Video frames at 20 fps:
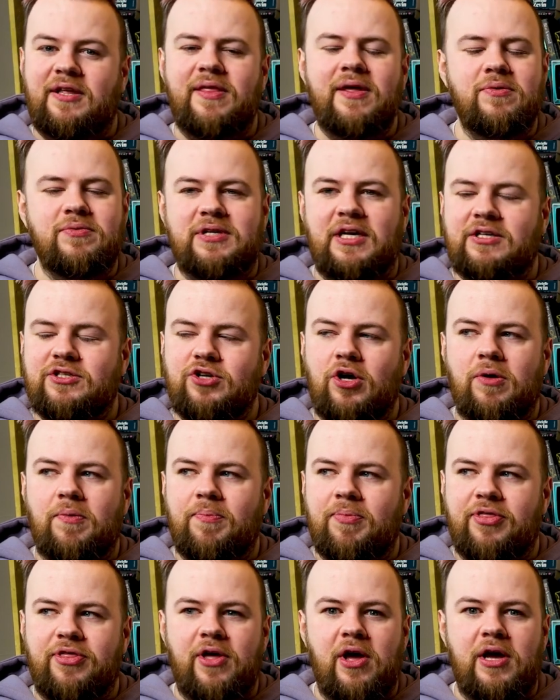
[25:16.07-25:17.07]
I think it was like
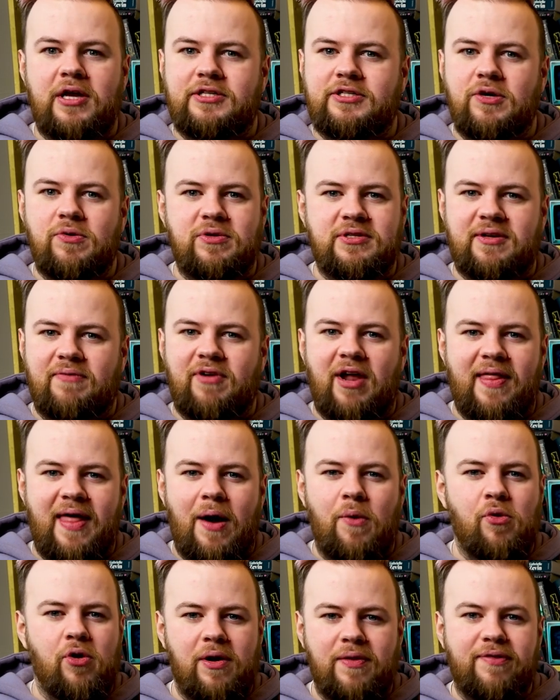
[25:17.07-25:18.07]
top 32 or something like
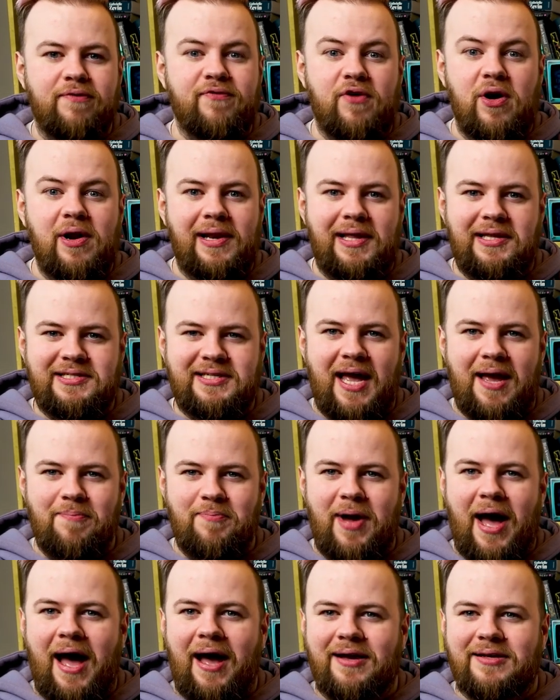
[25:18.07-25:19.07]
that. We're at the very least getting
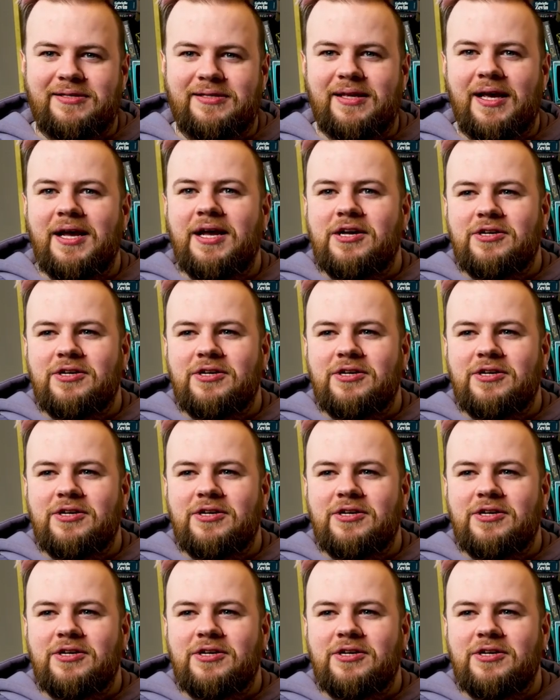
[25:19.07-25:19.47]
packs.